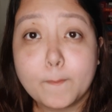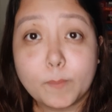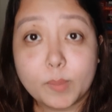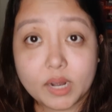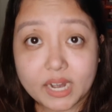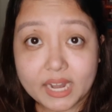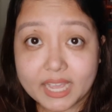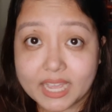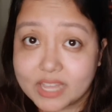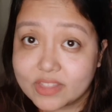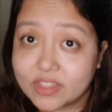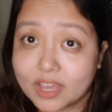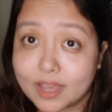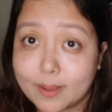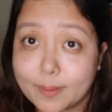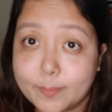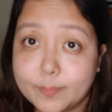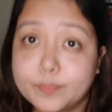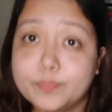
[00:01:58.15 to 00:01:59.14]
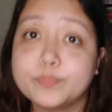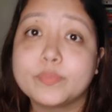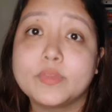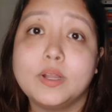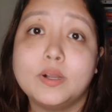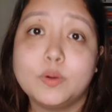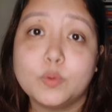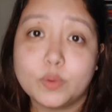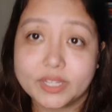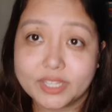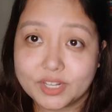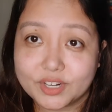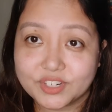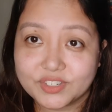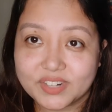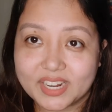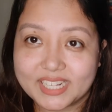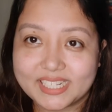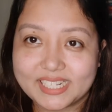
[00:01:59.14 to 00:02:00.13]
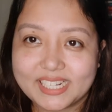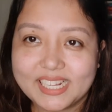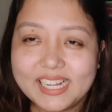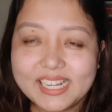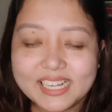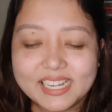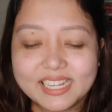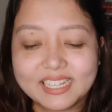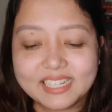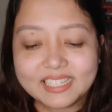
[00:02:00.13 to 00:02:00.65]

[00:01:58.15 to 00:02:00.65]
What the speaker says: play them when you're ready.